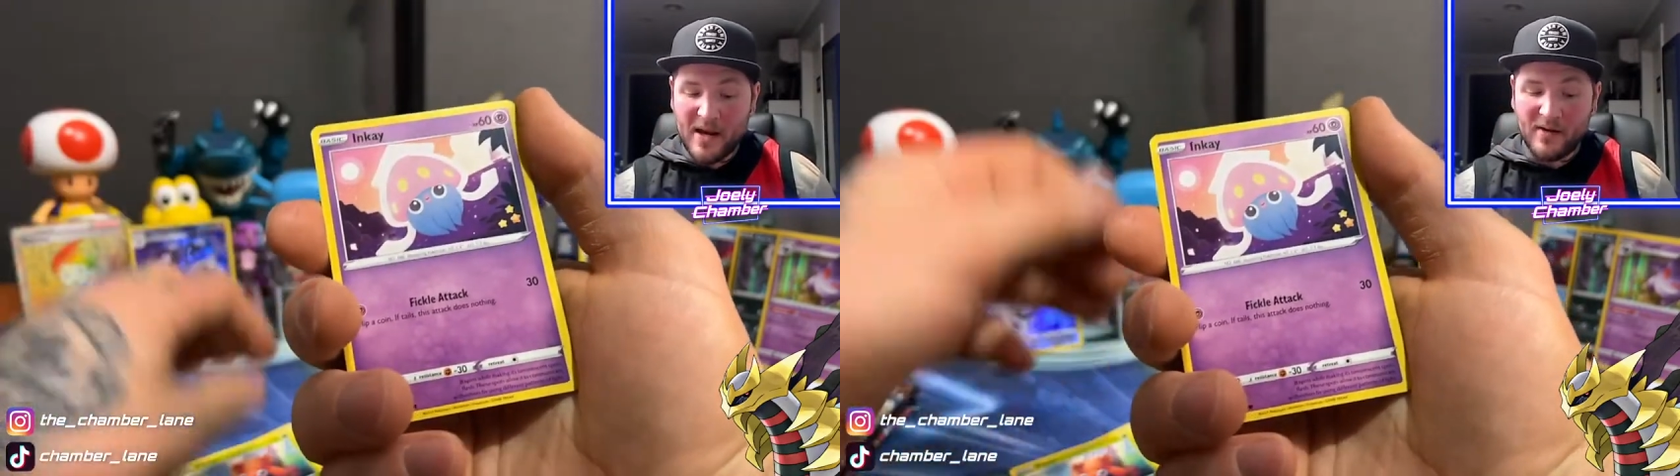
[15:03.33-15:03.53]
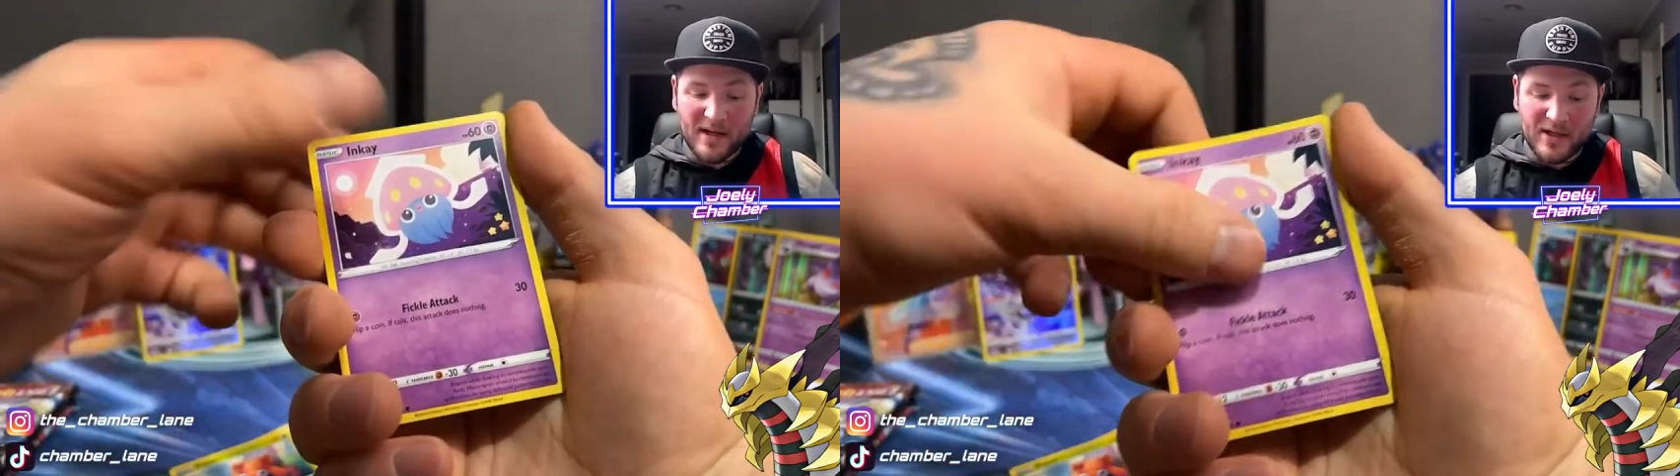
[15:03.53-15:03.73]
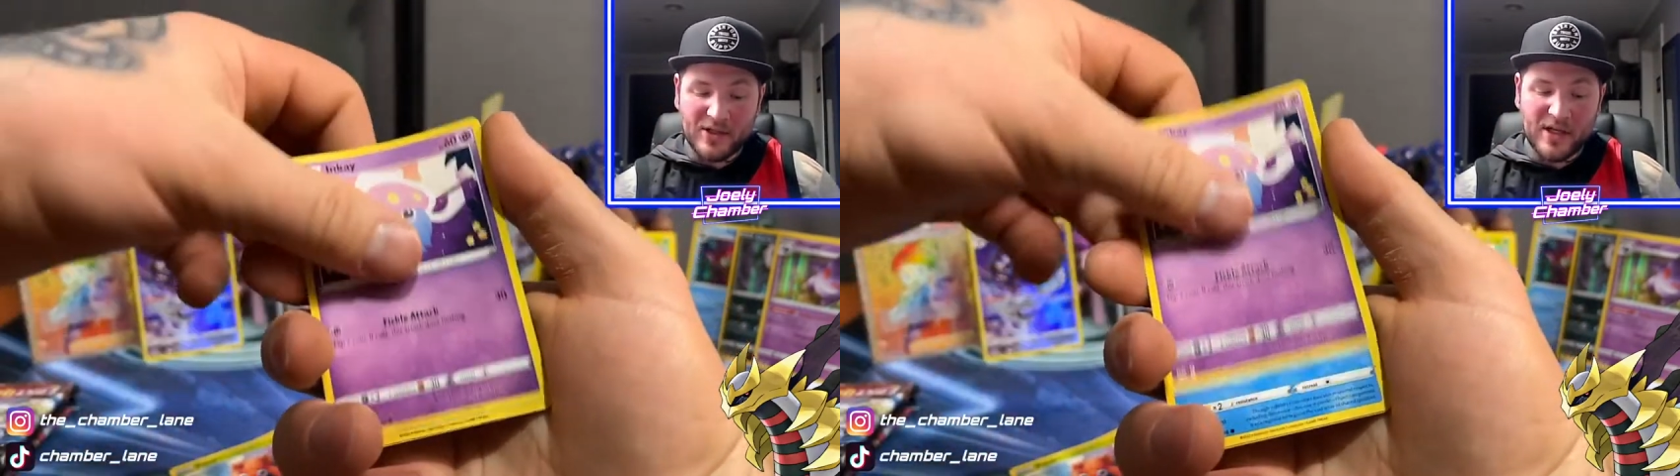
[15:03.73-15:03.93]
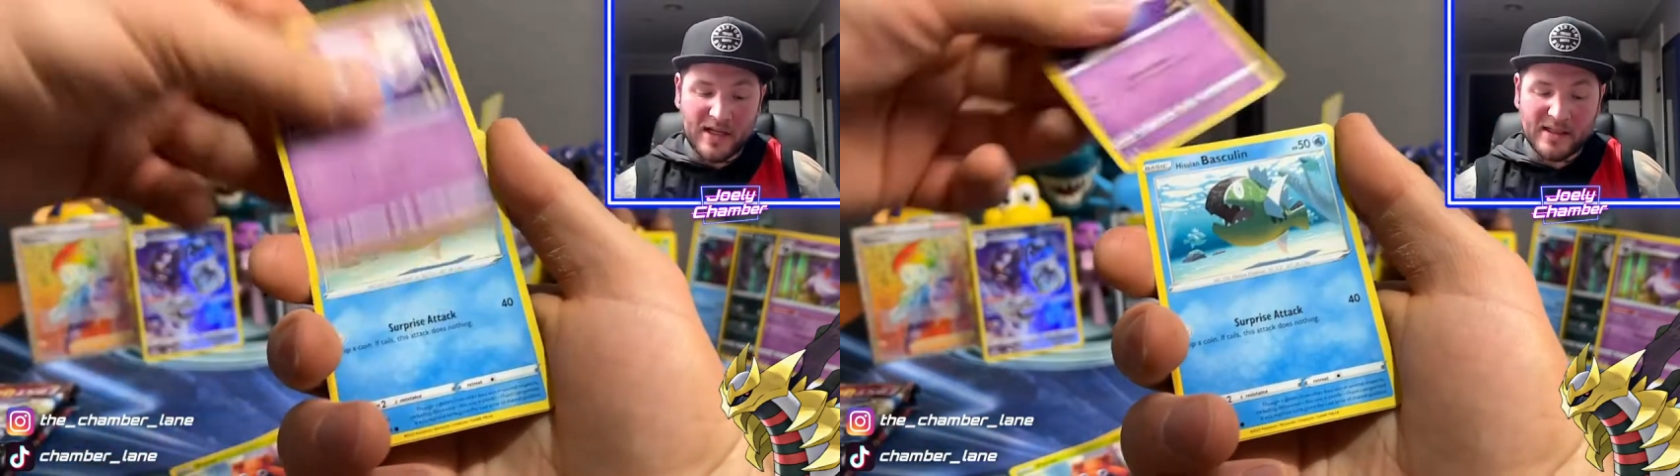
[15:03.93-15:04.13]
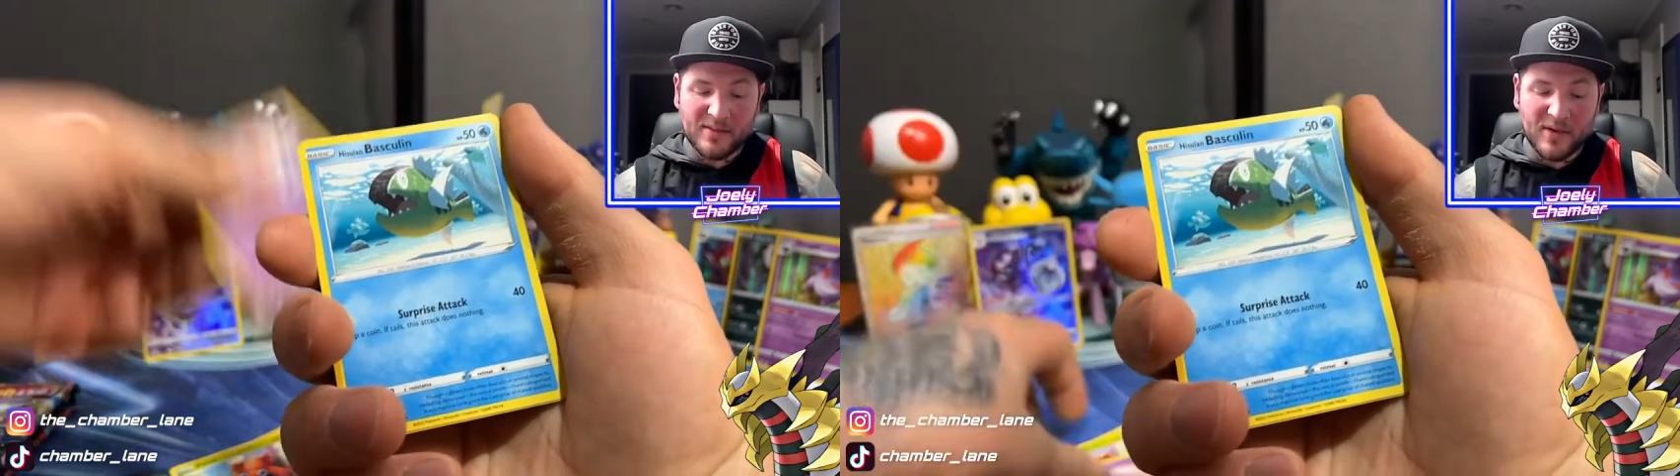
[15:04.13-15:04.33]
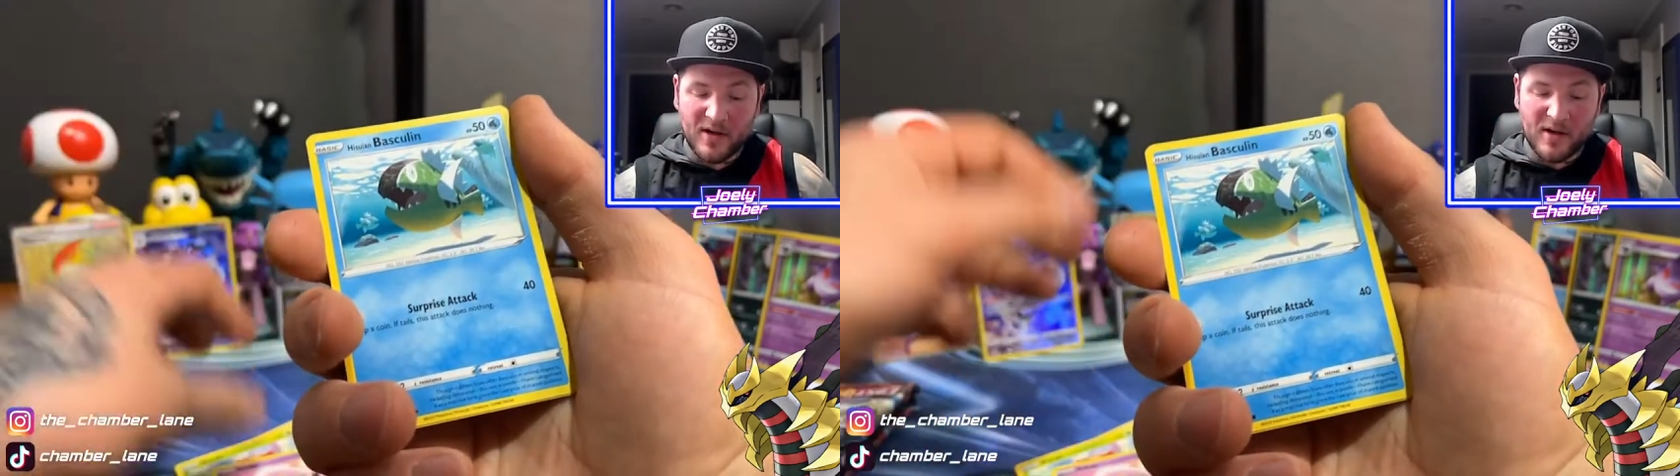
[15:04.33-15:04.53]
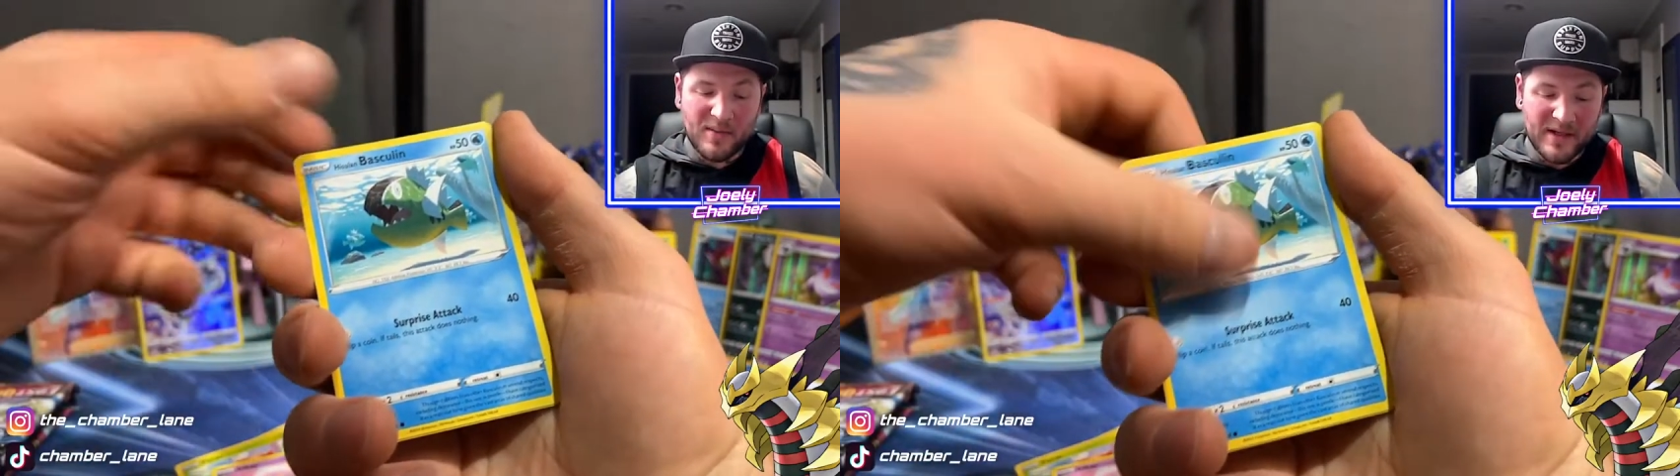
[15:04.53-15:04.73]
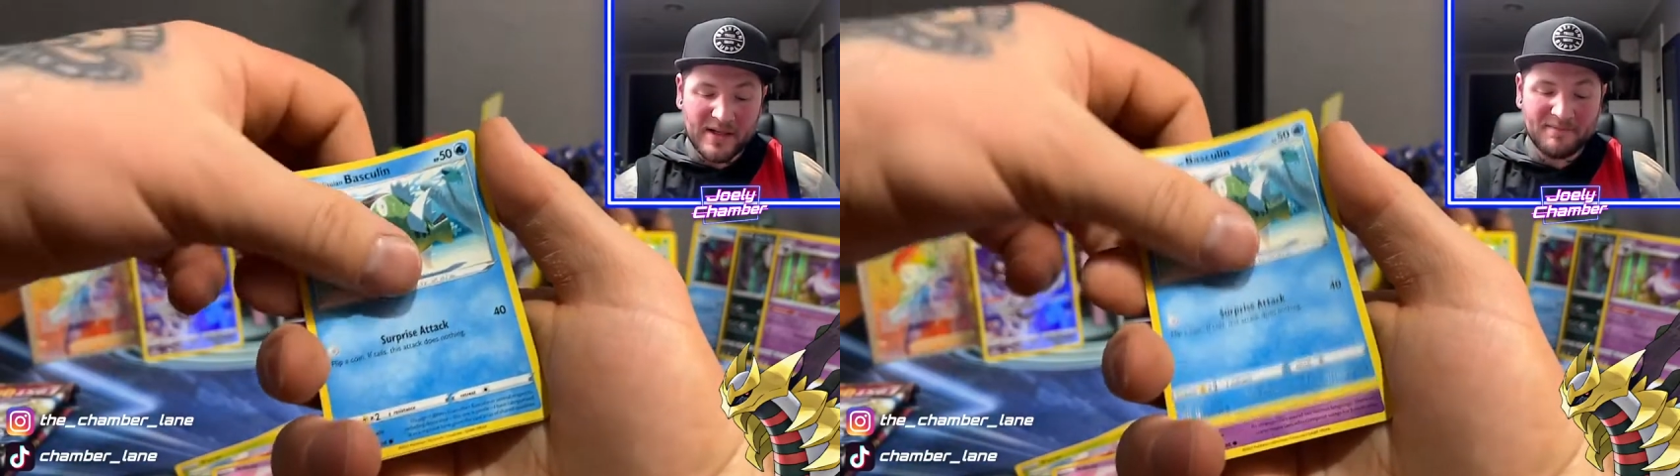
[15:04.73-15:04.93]
not get a chance tomorrow,
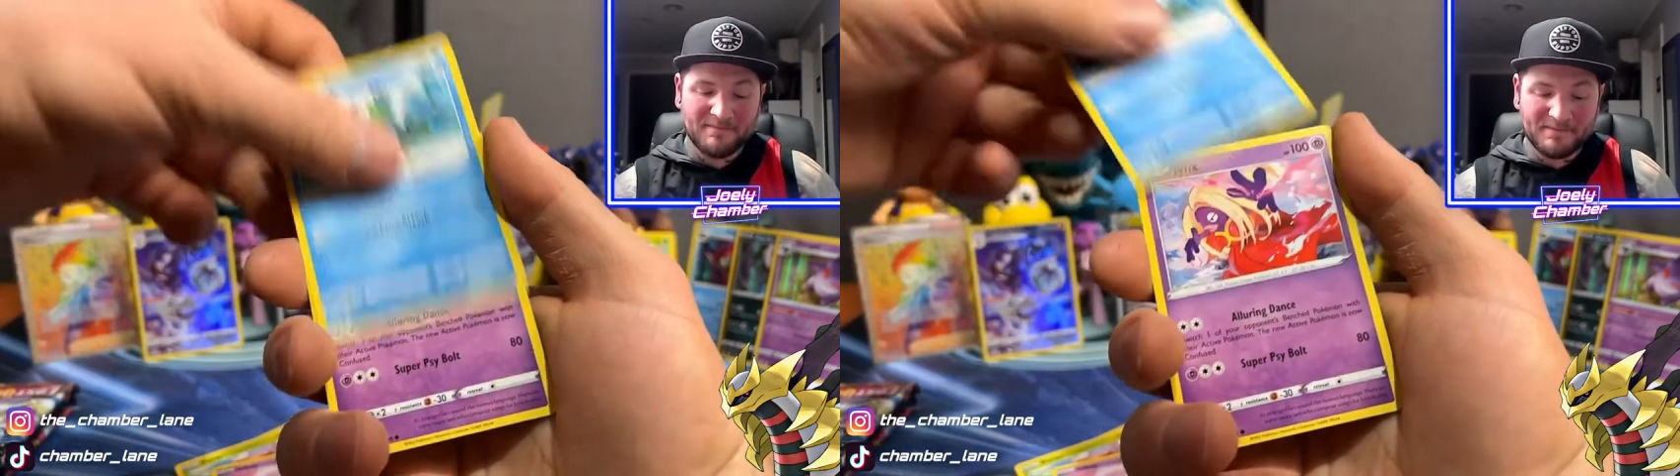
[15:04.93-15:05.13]
but